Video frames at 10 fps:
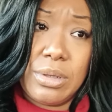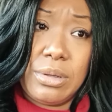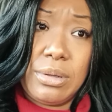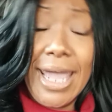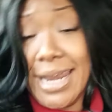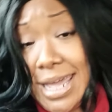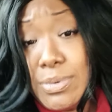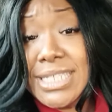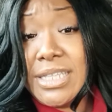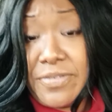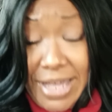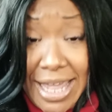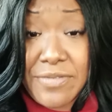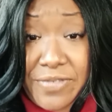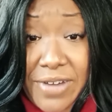And he was the
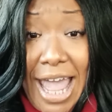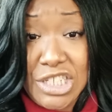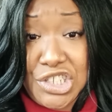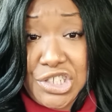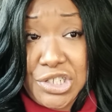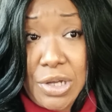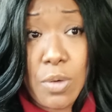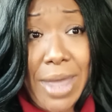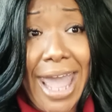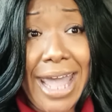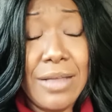in flesh, okay?